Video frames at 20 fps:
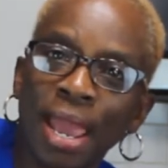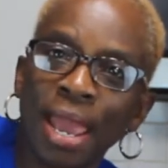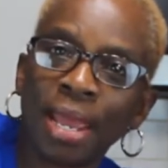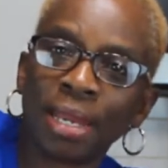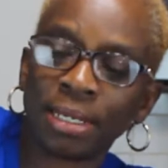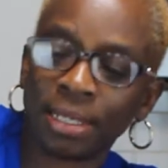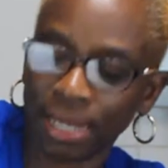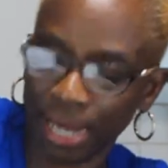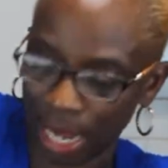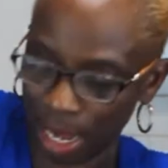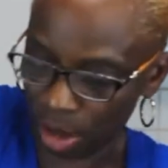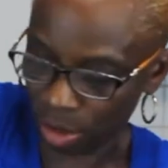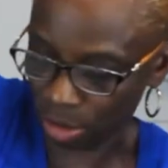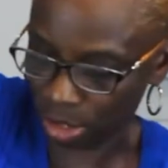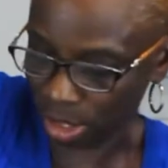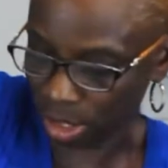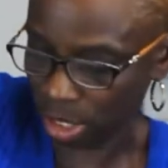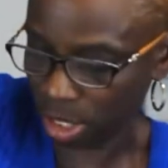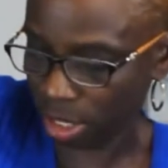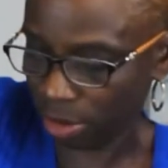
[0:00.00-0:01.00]
And
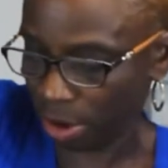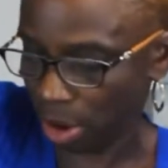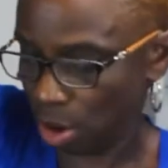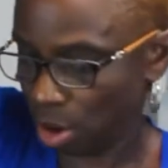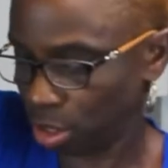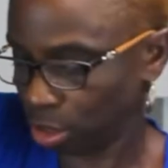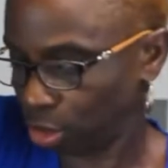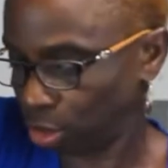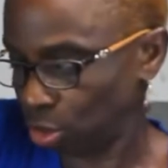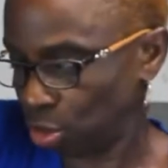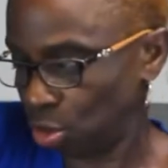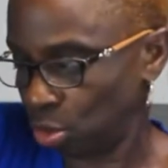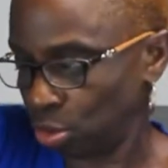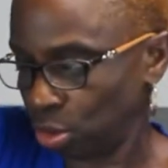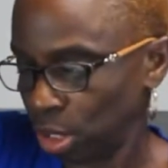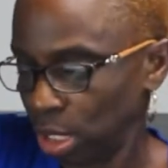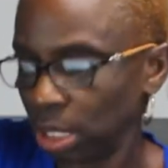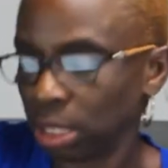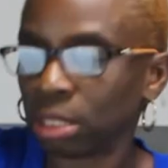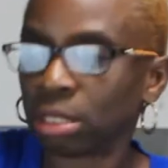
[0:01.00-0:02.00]
down in here I
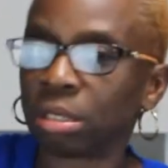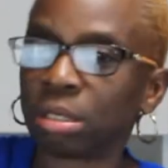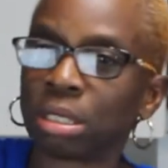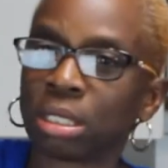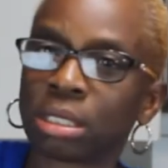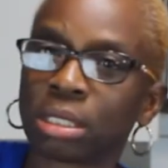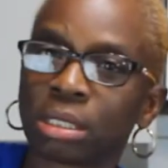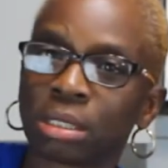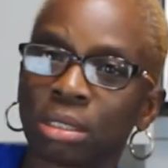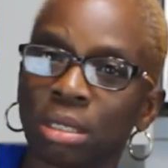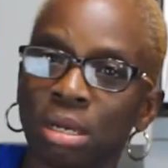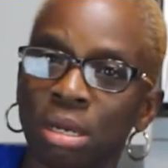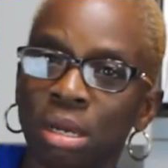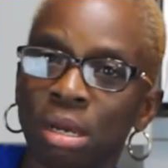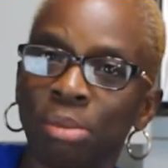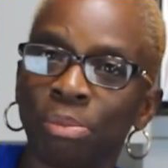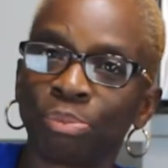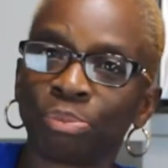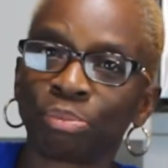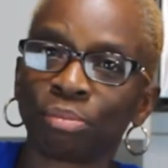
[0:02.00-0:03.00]
also took
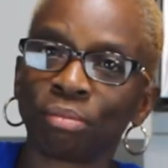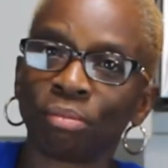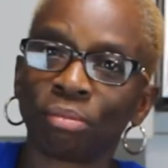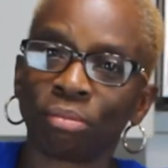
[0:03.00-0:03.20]
some